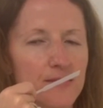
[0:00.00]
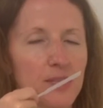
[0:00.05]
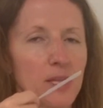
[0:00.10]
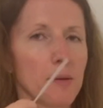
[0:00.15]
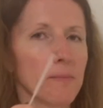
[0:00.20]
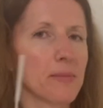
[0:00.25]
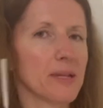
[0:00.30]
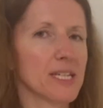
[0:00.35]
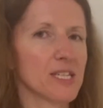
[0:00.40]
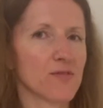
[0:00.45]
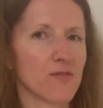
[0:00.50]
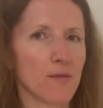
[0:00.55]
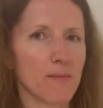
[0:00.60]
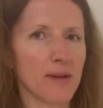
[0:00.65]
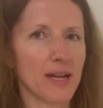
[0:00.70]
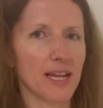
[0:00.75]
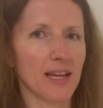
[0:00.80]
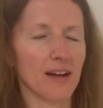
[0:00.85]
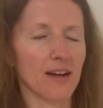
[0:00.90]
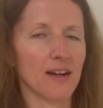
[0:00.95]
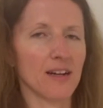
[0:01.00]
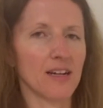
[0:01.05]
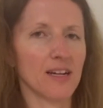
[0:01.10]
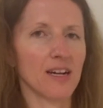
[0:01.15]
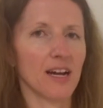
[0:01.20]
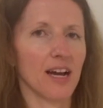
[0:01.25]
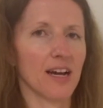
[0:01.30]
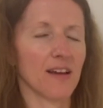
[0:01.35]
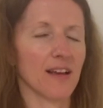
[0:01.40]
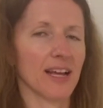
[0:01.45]
but it's familiar,
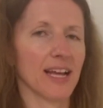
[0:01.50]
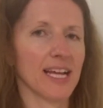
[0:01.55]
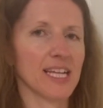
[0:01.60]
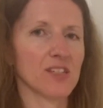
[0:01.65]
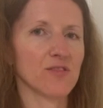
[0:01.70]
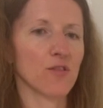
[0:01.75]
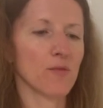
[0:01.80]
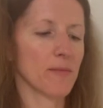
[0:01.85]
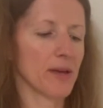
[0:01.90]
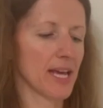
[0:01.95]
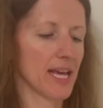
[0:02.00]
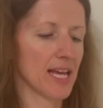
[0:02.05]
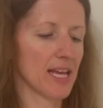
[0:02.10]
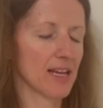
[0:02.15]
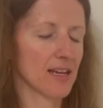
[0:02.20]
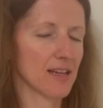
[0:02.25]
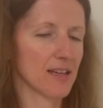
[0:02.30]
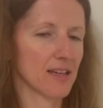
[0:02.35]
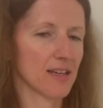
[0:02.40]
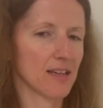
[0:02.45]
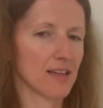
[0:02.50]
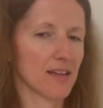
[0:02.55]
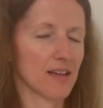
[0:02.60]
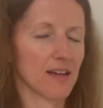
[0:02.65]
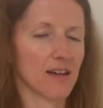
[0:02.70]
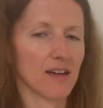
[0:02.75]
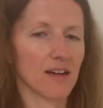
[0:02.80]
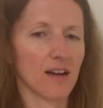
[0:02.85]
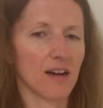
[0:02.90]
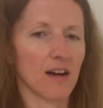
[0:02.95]
and I guess for me,
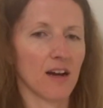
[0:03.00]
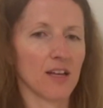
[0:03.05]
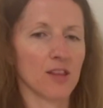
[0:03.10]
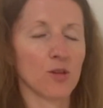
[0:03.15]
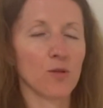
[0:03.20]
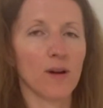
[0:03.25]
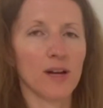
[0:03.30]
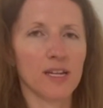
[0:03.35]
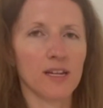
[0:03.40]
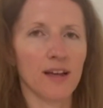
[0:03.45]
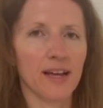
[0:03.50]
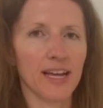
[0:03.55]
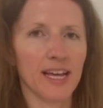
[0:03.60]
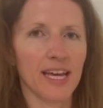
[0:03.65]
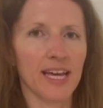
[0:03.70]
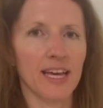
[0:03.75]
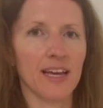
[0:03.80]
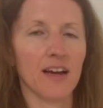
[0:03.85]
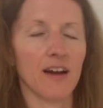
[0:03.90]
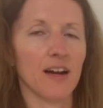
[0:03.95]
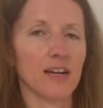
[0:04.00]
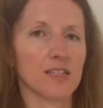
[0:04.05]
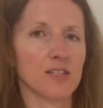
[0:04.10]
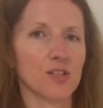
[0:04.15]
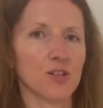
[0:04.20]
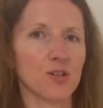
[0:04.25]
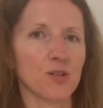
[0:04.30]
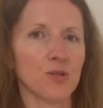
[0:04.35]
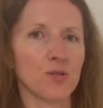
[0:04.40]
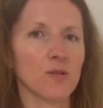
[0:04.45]
I thought I'd like it, I
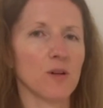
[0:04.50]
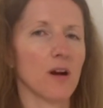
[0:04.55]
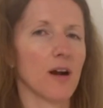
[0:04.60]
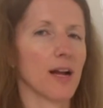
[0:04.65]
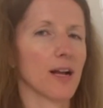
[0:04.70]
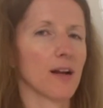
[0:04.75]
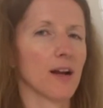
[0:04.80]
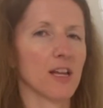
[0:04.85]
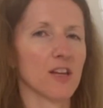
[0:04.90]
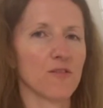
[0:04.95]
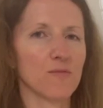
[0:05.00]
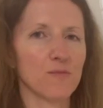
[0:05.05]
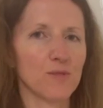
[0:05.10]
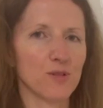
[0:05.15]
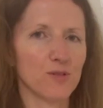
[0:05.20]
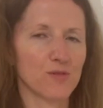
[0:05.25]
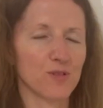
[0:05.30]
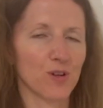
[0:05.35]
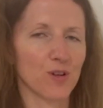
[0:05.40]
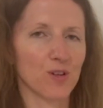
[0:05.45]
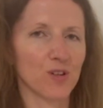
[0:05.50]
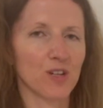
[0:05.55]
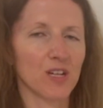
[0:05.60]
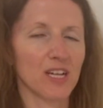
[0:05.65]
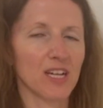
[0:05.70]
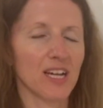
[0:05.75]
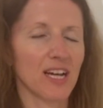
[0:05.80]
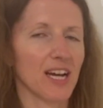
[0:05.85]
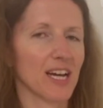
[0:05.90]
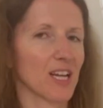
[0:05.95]
do, I kind of moved on,
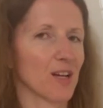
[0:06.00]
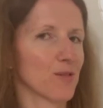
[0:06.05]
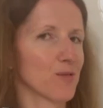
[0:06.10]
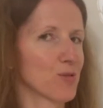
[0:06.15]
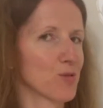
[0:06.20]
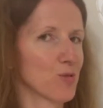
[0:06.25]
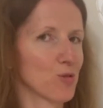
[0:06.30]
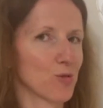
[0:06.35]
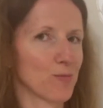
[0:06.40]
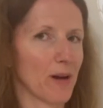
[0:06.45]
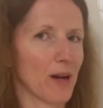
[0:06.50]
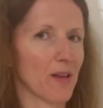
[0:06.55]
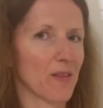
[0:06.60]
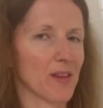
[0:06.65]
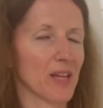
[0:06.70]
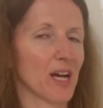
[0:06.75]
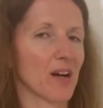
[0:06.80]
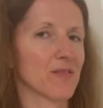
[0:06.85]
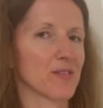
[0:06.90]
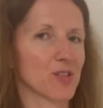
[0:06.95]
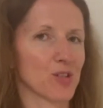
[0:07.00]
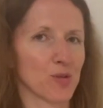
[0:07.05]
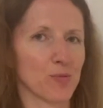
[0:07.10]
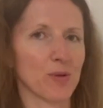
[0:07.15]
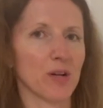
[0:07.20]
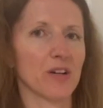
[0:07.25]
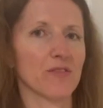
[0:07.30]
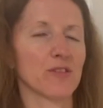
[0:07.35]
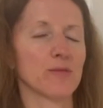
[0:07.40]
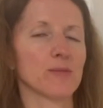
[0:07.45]
and I will talk about the other two
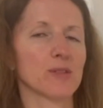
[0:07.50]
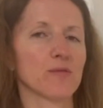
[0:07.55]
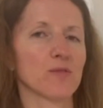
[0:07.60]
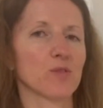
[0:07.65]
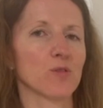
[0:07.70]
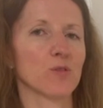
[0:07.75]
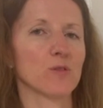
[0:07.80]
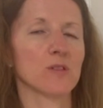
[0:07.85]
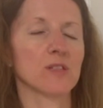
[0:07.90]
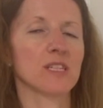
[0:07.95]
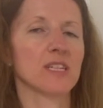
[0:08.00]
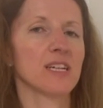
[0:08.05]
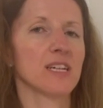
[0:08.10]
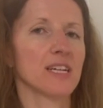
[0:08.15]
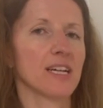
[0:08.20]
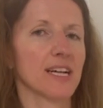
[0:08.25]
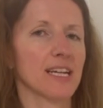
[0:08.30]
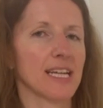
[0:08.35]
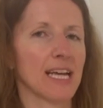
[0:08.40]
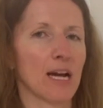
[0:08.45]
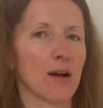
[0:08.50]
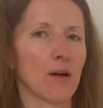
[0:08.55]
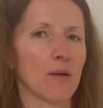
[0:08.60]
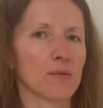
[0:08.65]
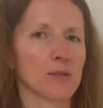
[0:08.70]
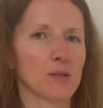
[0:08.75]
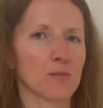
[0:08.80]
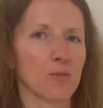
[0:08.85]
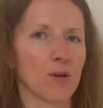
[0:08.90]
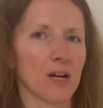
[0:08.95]
perfumes of course, and how I
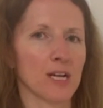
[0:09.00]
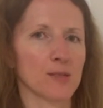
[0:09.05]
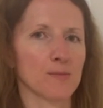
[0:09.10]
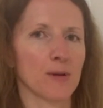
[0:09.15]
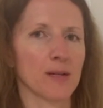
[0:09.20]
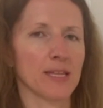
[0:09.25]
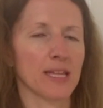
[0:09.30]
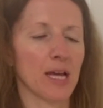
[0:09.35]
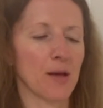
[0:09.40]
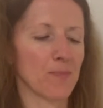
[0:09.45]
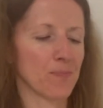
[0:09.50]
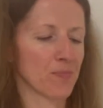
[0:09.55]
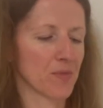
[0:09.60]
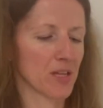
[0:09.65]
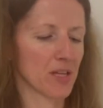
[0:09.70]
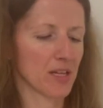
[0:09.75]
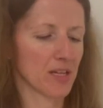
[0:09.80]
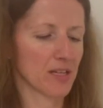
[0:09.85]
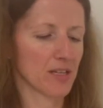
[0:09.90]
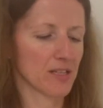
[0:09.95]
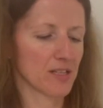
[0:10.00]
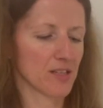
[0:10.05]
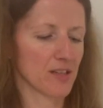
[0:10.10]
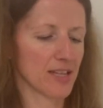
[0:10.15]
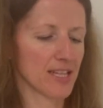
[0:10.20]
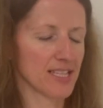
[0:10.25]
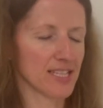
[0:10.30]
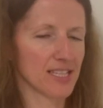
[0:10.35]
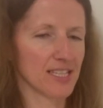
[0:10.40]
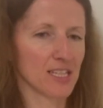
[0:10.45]
was surprised by them. So
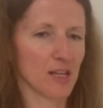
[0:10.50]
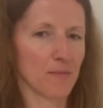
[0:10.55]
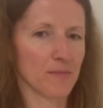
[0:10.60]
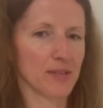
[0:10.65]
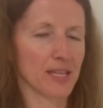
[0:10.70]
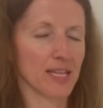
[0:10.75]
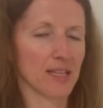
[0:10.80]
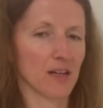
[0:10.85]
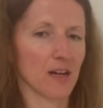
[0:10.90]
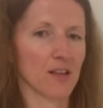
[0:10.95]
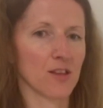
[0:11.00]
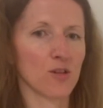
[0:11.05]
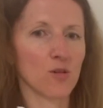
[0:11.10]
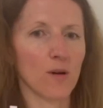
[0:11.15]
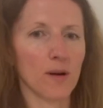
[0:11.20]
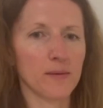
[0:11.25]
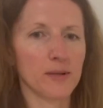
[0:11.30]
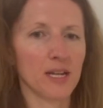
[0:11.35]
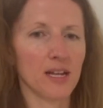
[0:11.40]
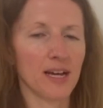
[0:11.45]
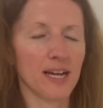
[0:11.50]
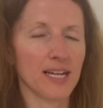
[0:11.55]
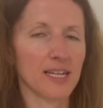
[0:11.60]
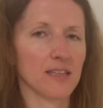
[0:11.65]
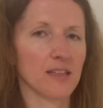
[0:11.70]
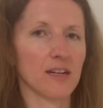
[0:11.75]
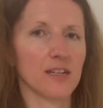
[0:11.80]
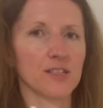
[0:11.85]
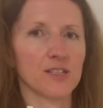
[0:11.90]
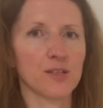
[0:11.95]
this is something that I thought I would like,
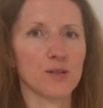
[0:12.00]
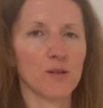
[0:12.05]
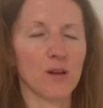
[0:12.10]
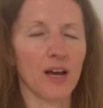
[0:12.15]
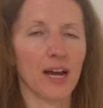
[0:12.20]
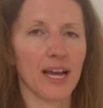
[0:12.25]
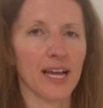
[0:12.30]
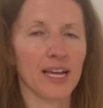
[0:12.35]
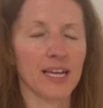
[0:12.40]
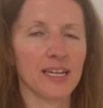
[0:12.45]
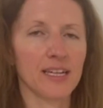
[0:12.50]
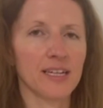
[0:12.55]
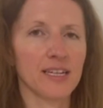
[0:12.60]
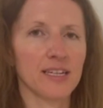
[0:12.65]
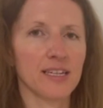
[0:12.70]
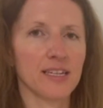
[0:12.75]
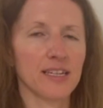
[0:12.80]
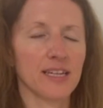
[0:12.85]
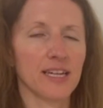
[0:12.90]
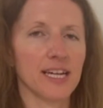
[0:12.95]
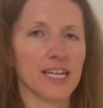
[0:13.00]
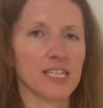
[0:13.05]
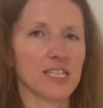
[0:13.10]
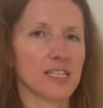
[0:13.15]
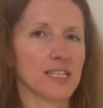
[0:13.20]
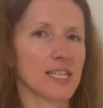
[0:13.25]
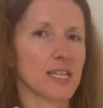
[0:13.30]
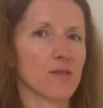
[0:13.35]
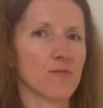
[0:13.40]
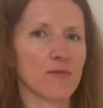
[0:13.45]
that I do like, it
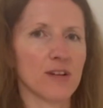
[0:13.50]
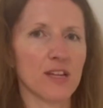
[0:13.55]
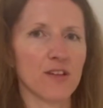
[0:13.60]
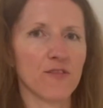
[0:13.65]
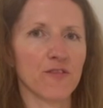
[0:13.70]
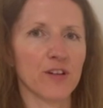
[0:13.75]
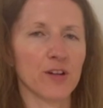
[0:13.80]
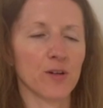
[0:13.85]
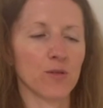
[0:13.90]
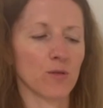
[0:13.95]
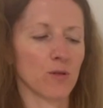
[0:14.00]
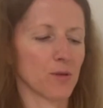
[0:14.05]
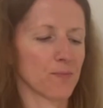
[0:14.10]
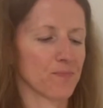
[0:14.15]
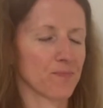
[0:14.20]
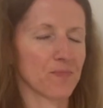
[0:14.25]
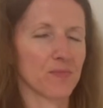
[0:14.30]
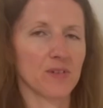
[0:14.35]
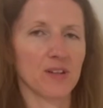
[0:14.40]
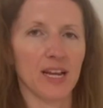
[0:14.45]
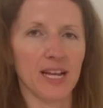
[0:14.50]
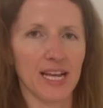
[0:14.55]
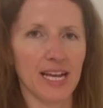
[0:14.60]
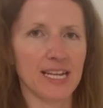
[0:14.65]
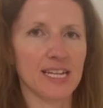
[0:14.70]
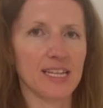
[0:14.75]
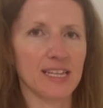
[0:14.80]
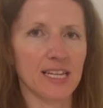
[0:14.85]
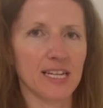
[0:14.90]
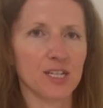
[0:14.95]
just didn't really feel like
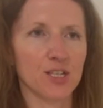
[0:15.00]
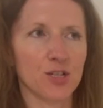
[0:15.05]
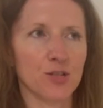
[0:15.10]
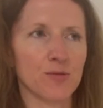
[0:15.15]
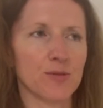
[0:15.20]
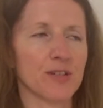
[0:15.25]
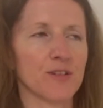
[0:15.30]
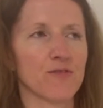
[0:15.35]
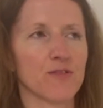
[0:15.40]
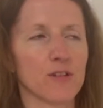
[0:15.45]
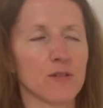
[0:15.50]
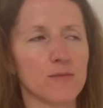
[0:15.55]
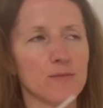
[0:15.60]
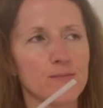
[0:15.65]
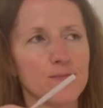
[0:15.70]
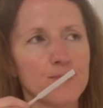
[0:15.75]
anything too different.